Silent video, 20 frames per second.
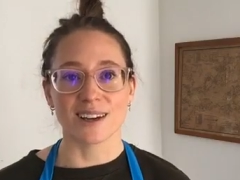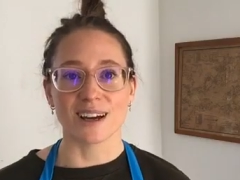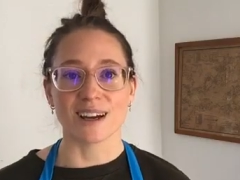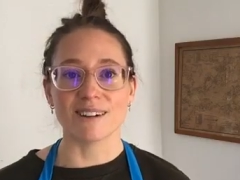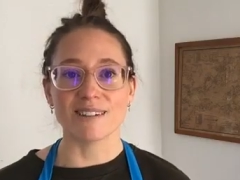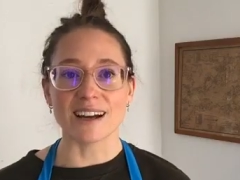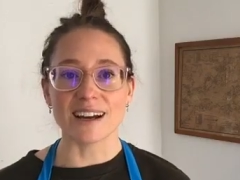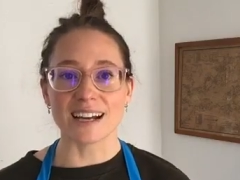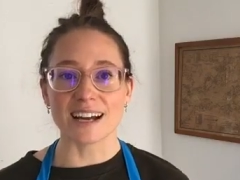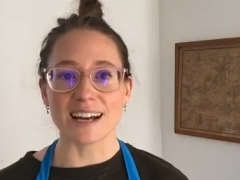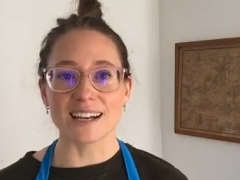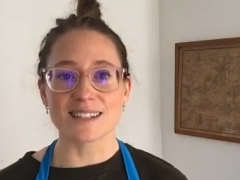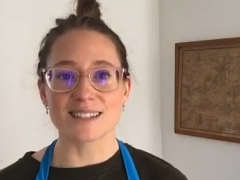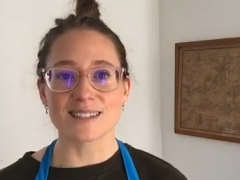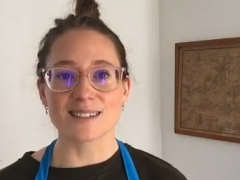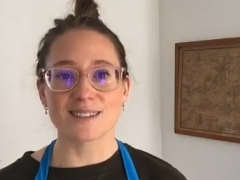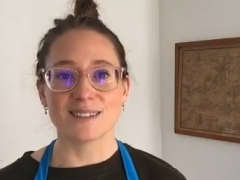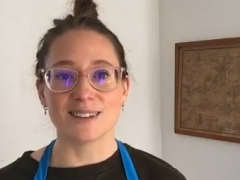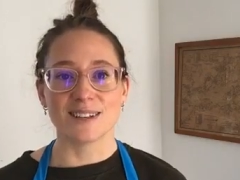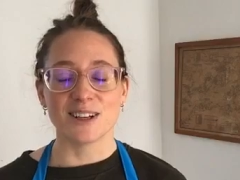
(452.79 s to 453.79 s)
All right,
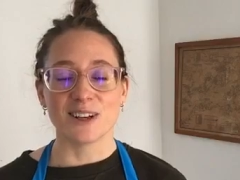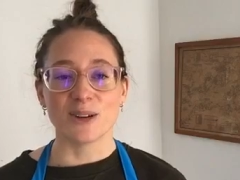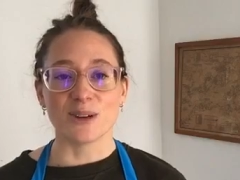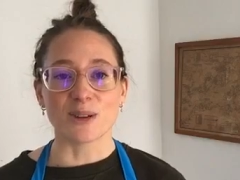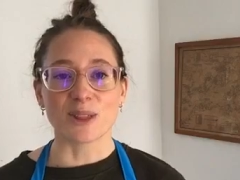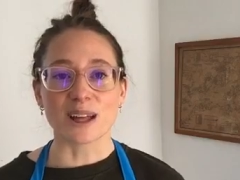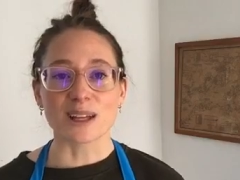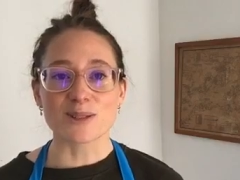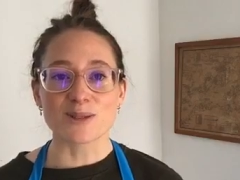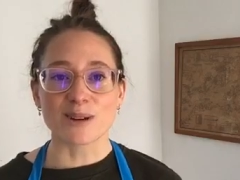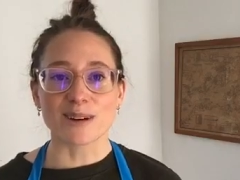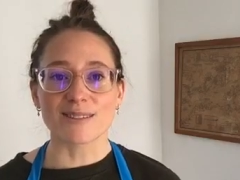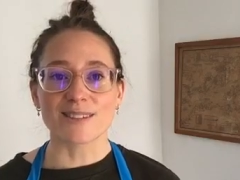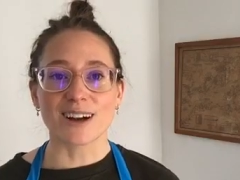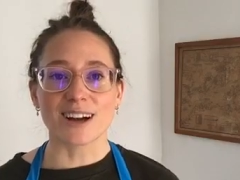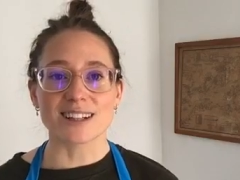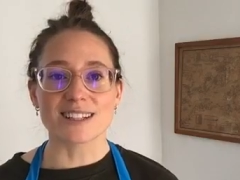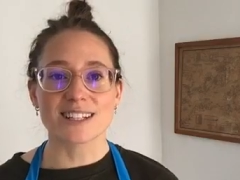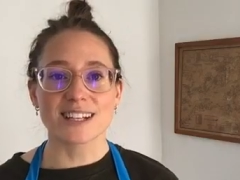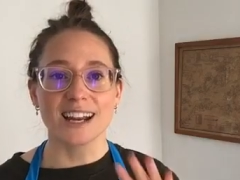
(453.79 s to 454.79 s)
guys. Well, that's what I've
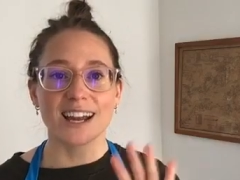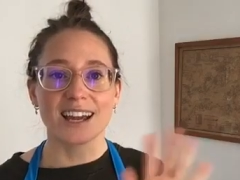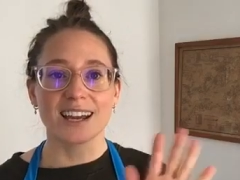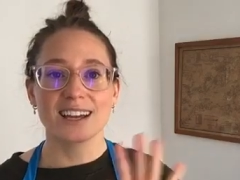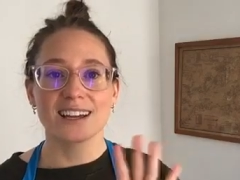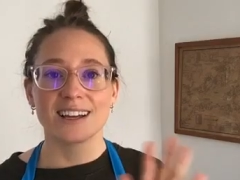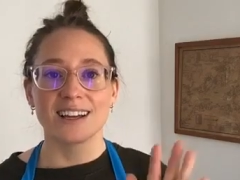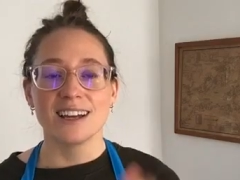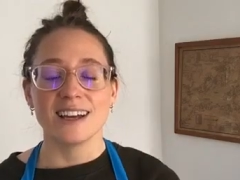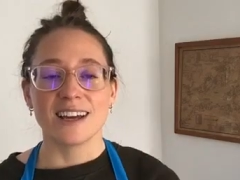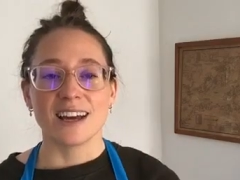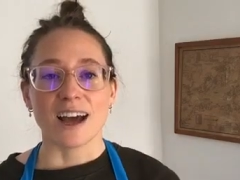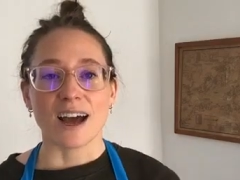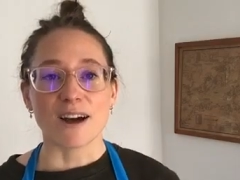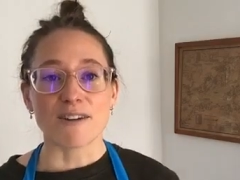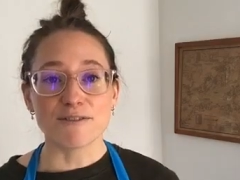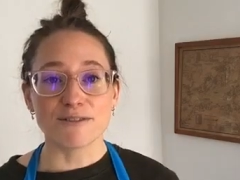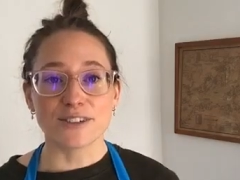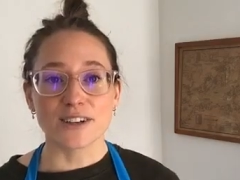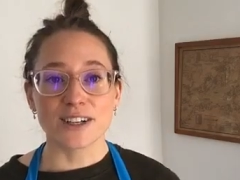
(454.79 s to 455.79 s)
got today.
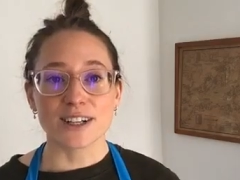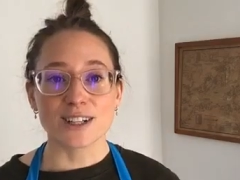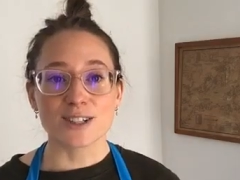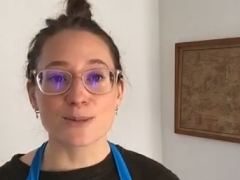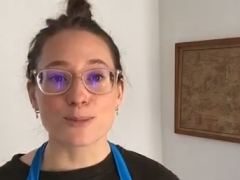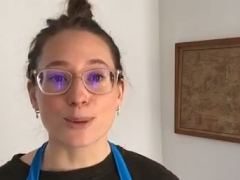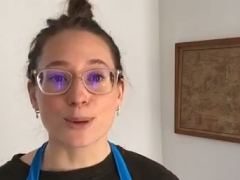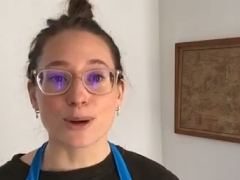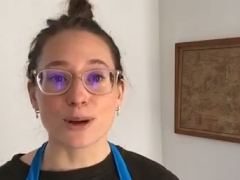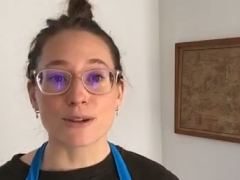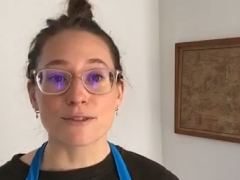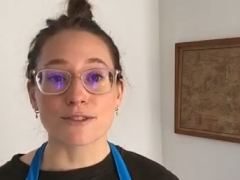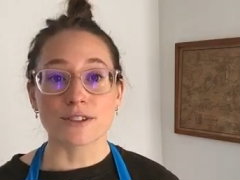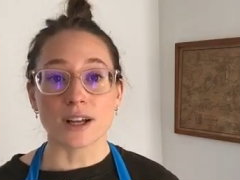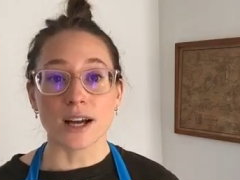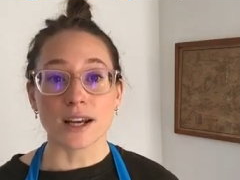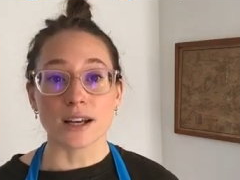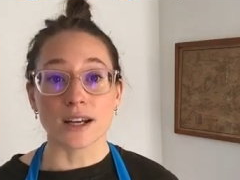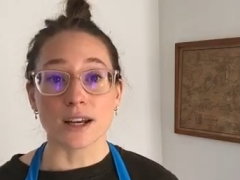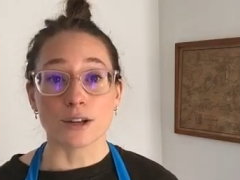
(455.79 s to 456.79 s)
Have fun exploring
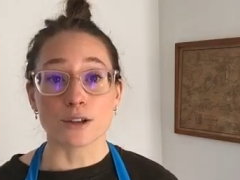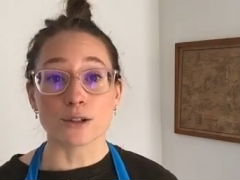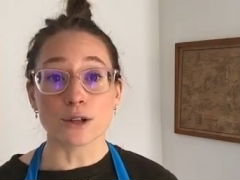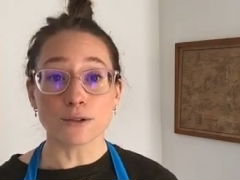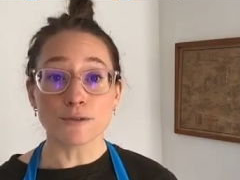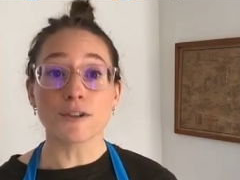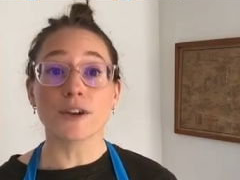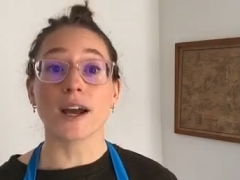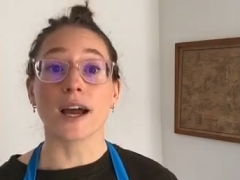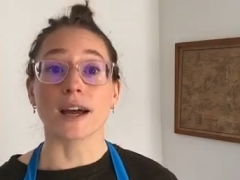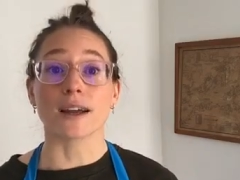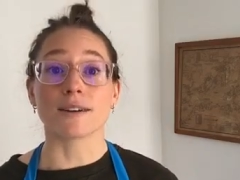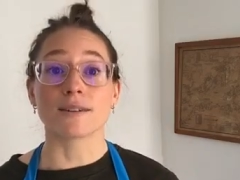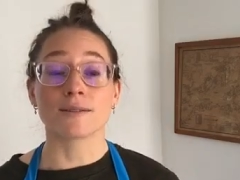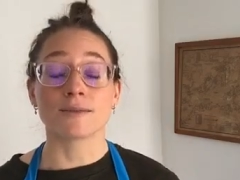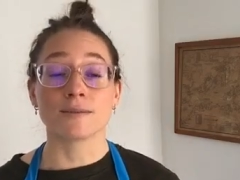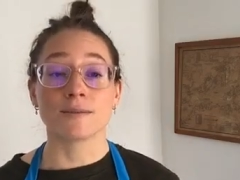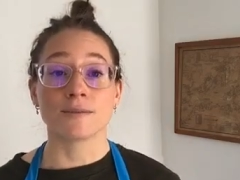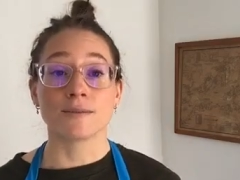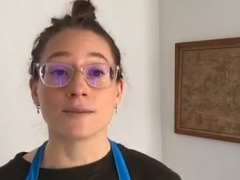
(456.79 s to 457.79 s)
flight, and don't forget,
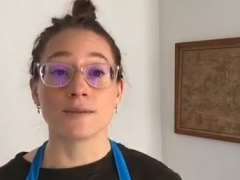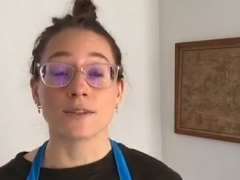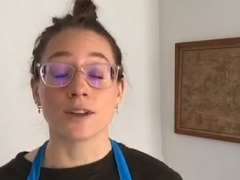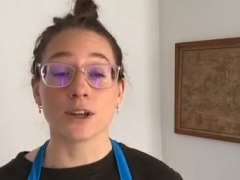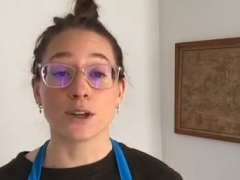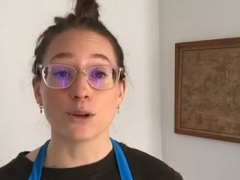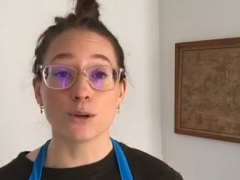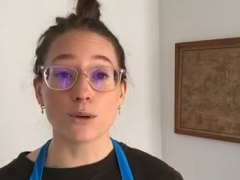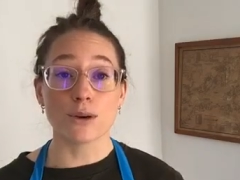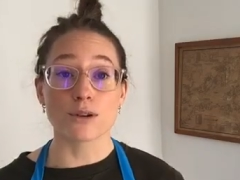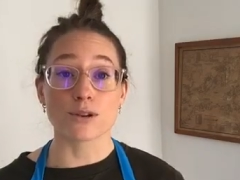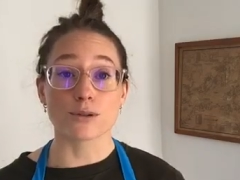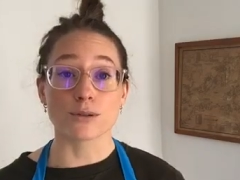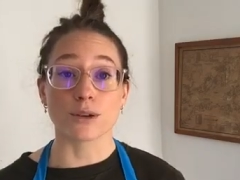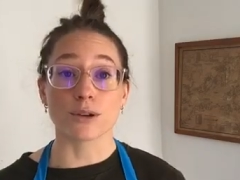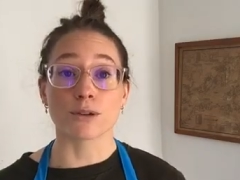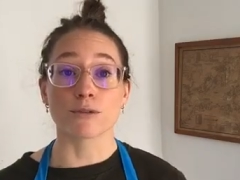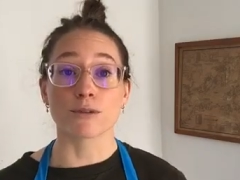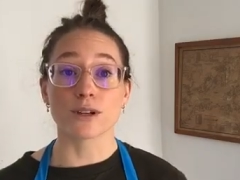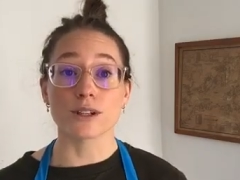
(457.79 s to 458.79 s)
that you are
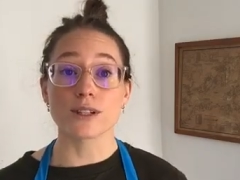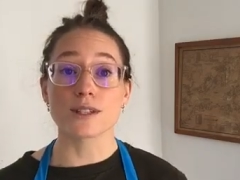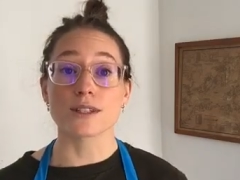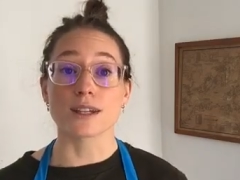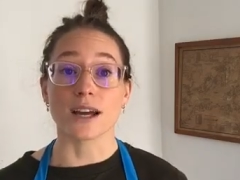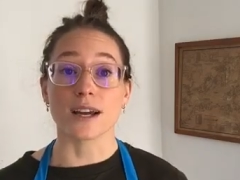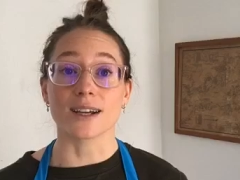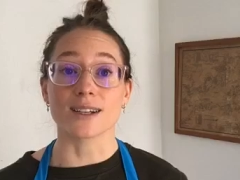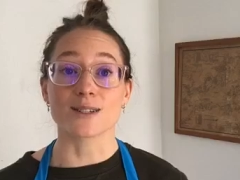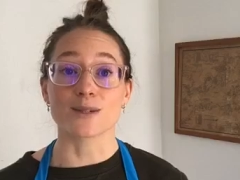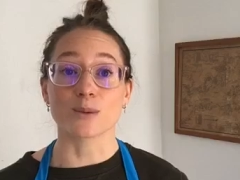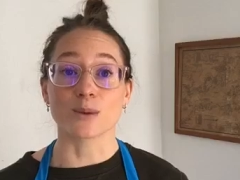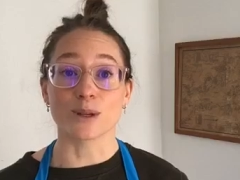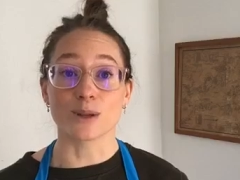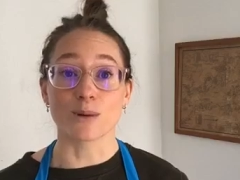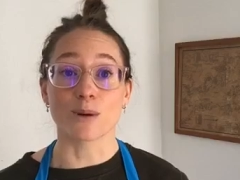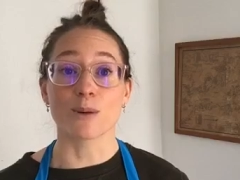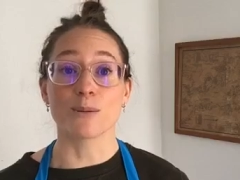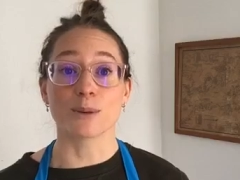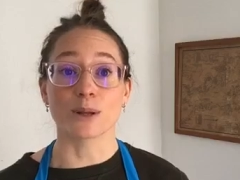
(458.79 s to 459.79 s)
doing real science when
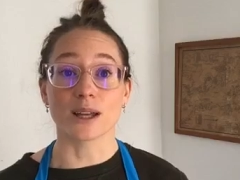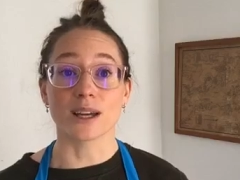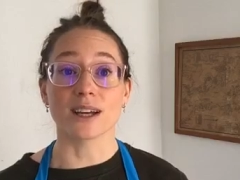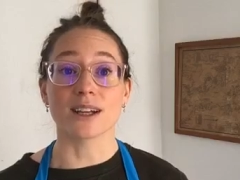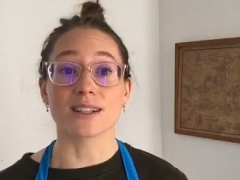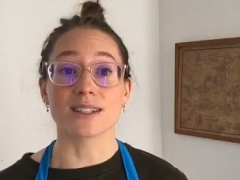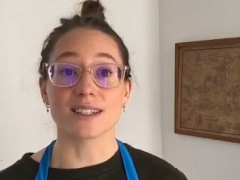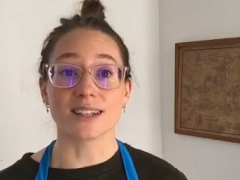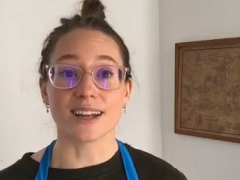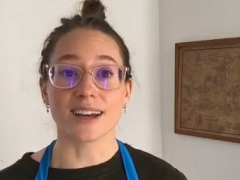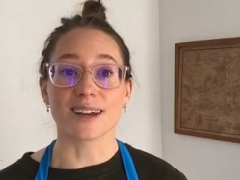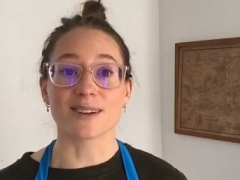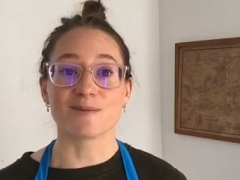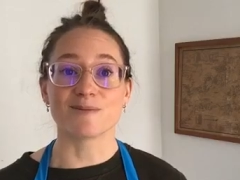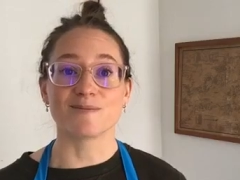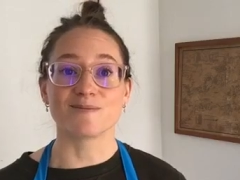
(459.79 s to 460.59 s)
you are playing today.